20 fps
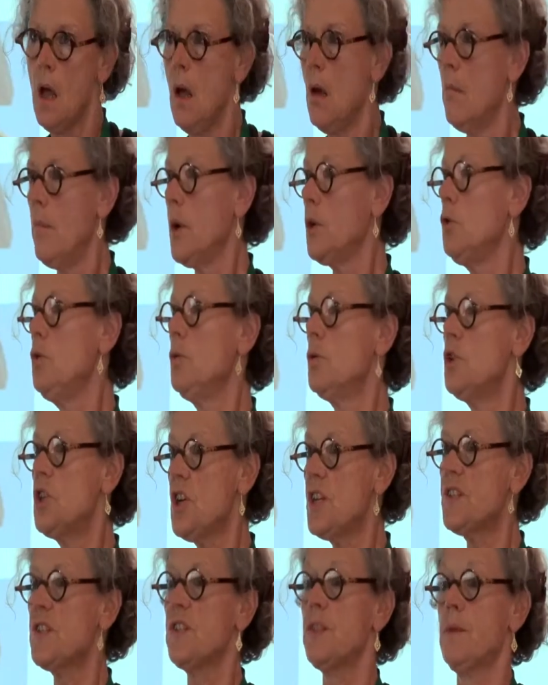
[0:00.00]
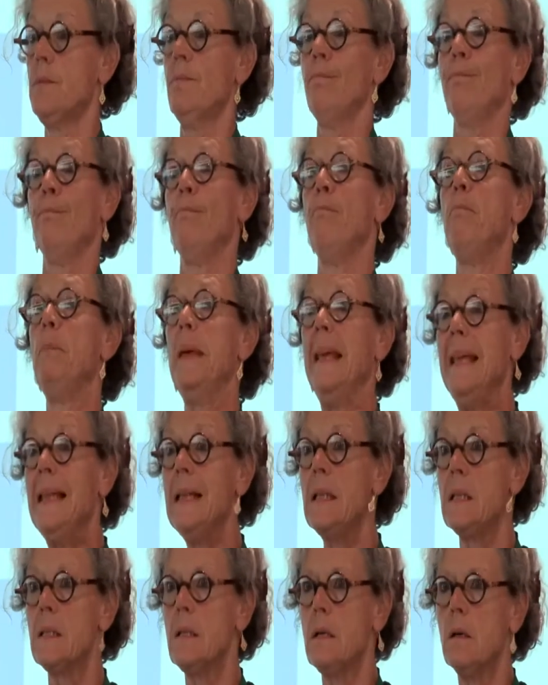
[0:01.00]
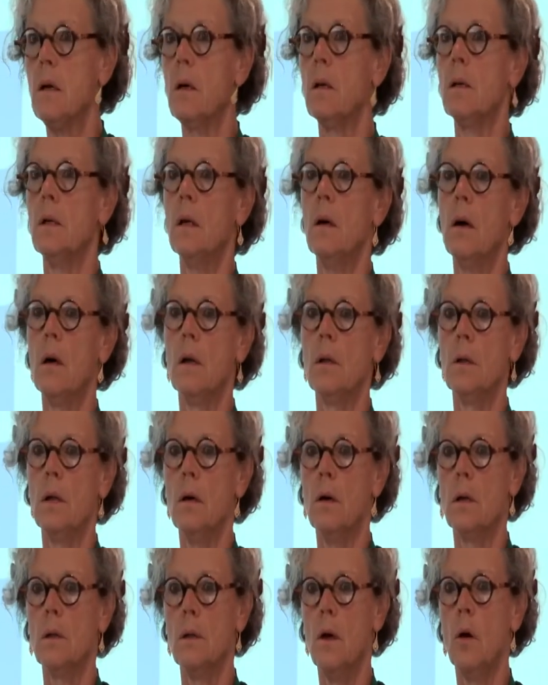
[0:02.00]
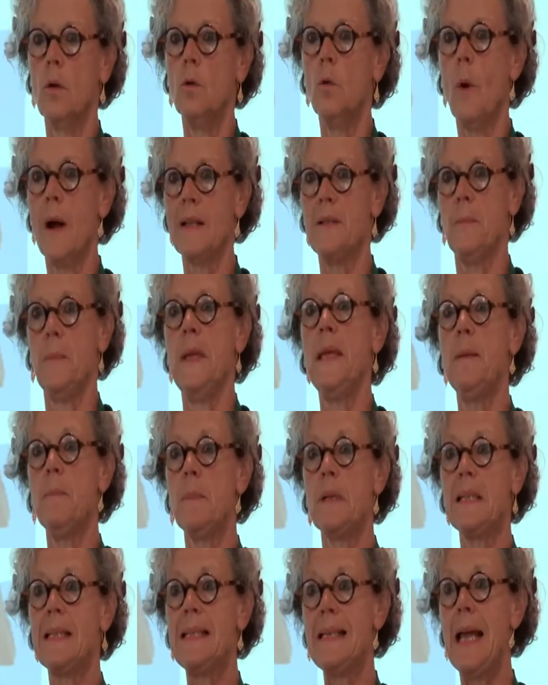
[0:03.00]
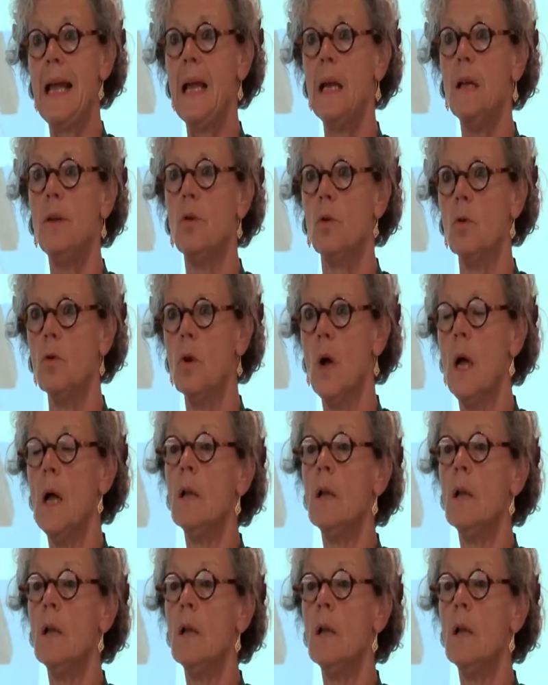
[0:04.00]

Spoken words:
but you just build on what people tell you